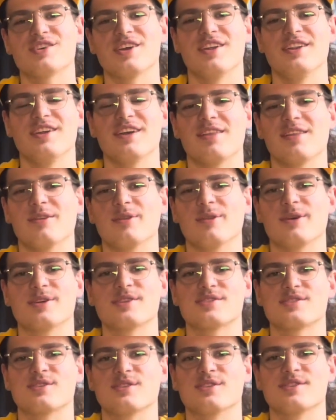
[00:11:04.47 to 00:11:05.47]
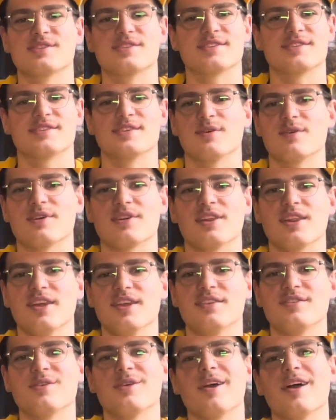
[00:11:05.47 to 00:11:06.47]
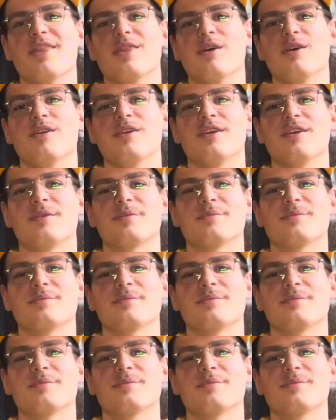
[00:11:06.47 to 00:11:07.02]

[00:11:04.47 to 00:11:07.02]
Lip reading: and yellow looks just so clean together.